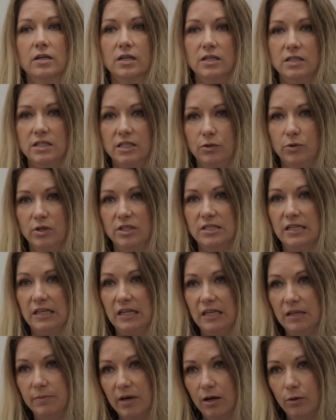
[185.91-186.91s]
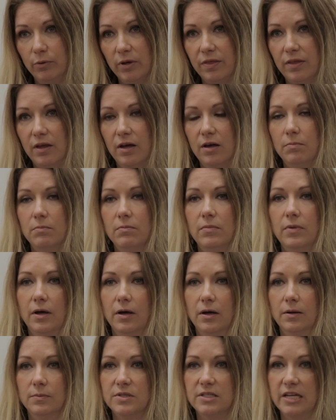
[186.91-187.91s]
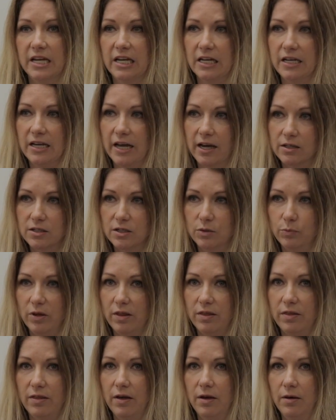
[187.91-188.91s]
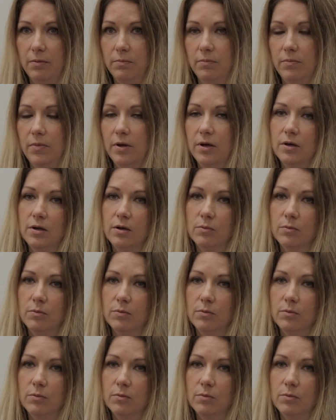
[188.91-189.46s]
continuing to email with them, stay connected with them,